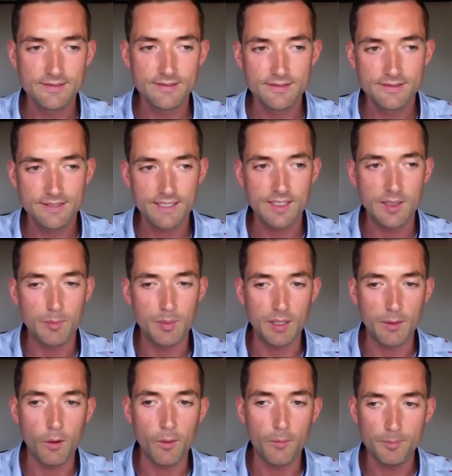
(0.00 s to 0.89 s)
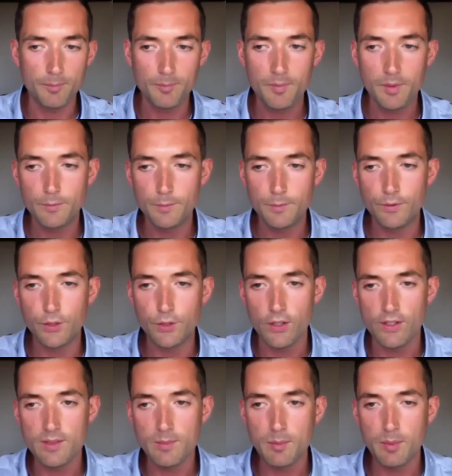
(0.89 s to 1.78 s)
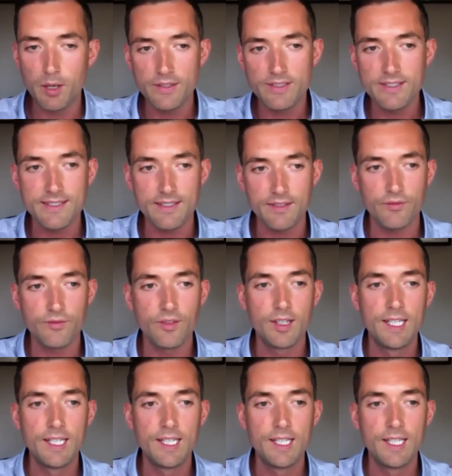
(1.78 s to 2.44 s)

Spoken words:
This is a big one. We've got to be positive.